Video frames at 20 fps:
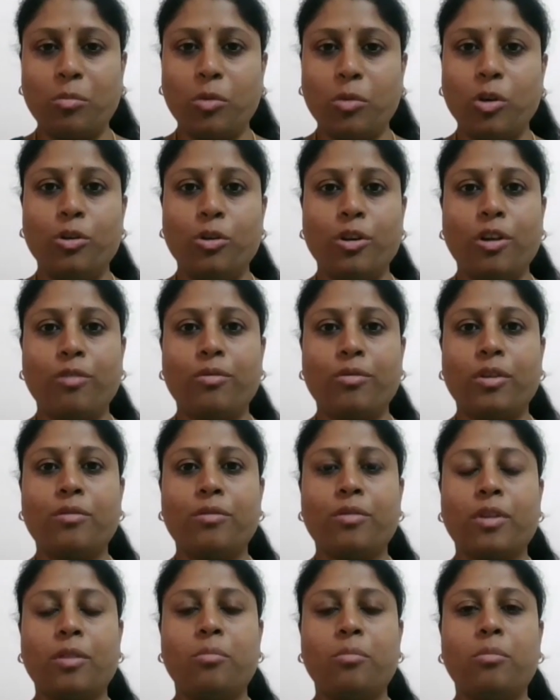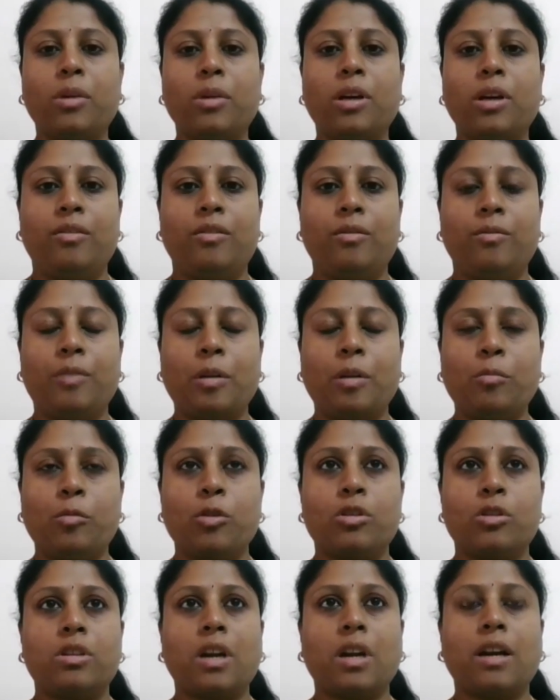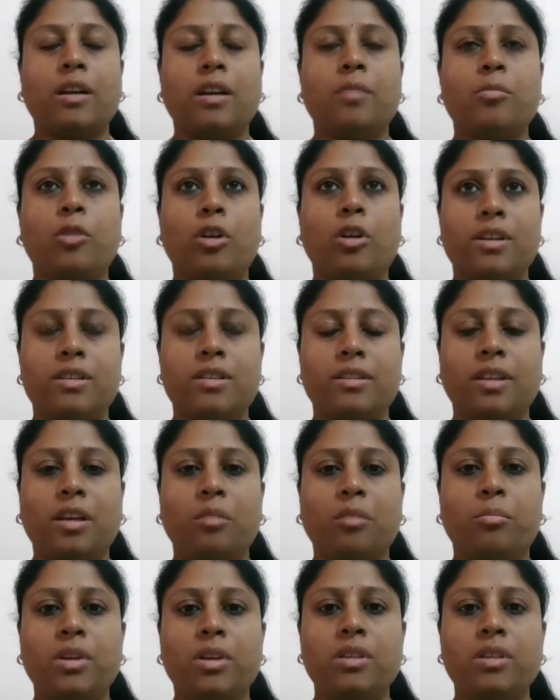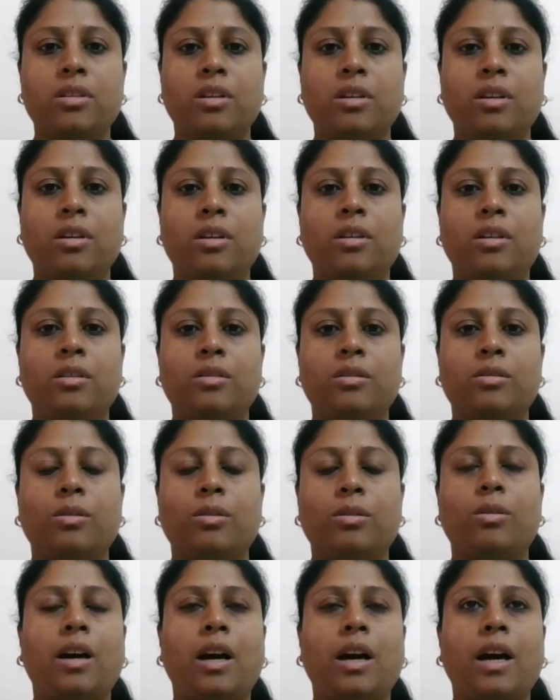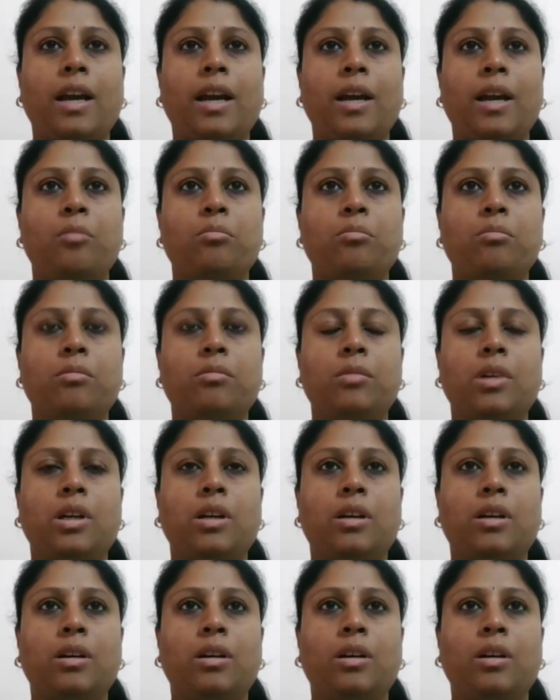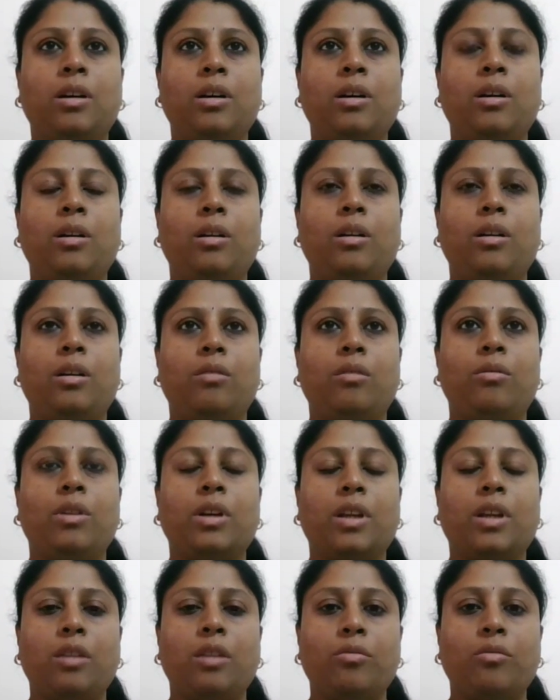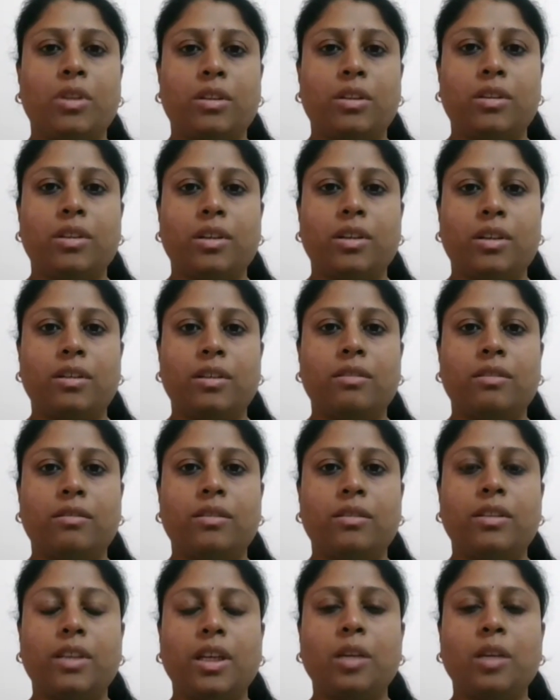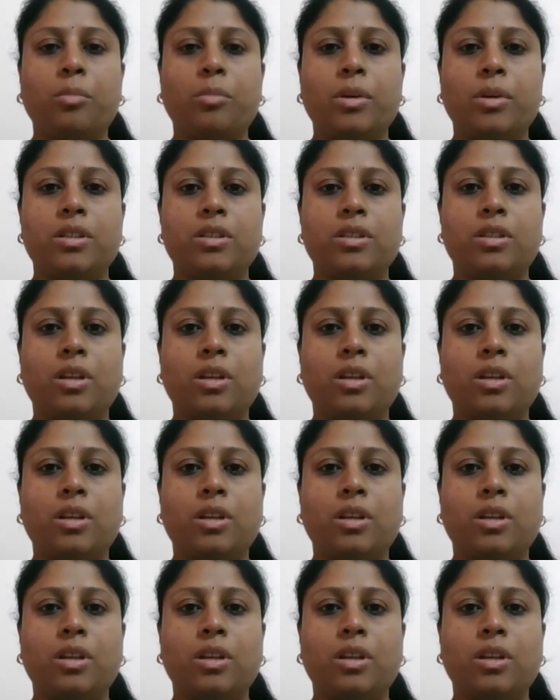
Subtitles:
more good offer from one more startup called as ThinkBridge. So I am working with ThinkBridge